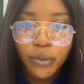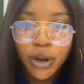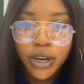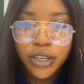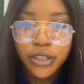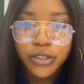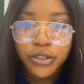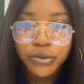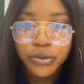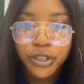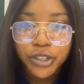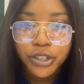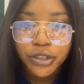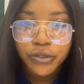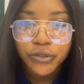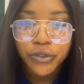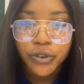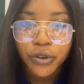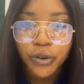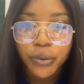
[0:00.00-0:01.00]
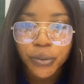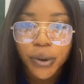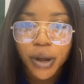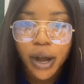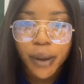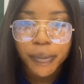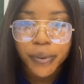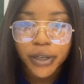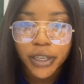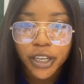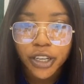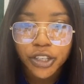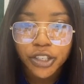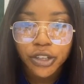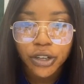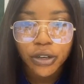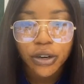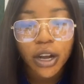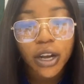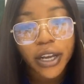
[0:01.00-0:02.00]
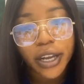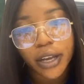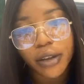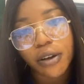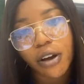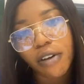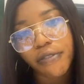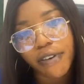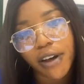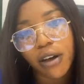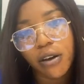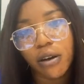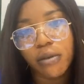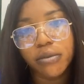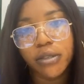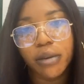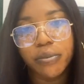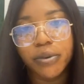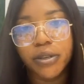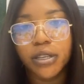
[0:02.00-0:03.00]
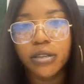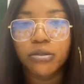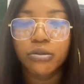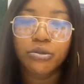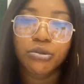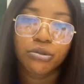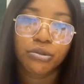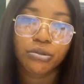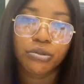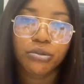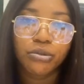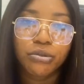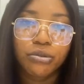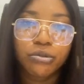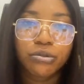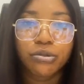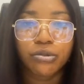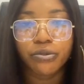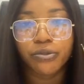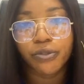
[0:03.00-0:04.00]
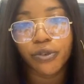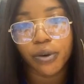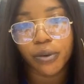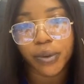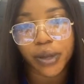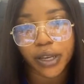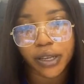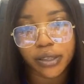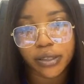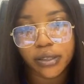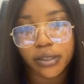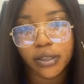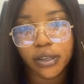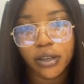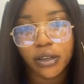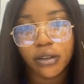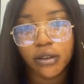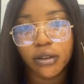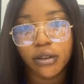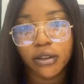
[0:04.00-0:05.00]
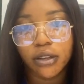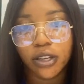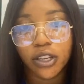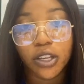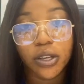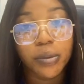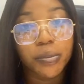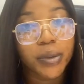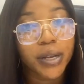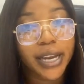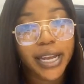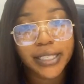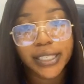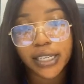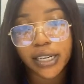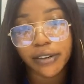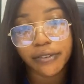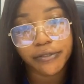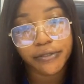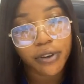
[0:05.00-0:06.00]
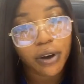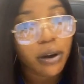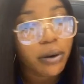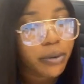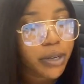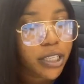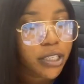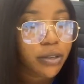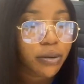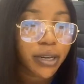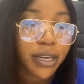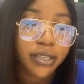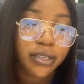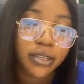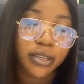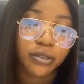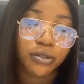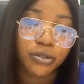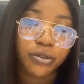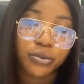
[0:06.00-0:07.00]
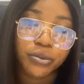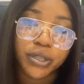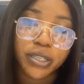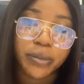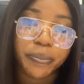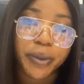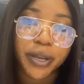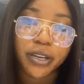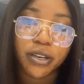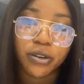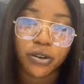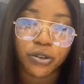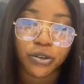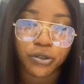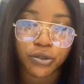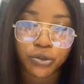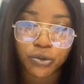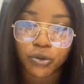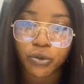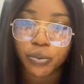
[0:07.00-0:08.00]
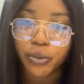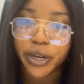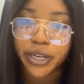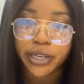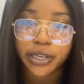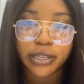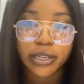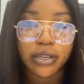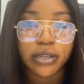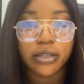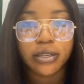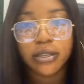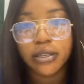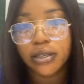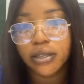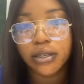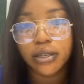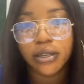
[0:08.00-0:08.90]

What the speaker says: What is duration for application? Okay, offer comes up within 2 to 4 weeks. It could be less than 4 weeks, could be less than 2 weeks, depending on the school, but it doesn't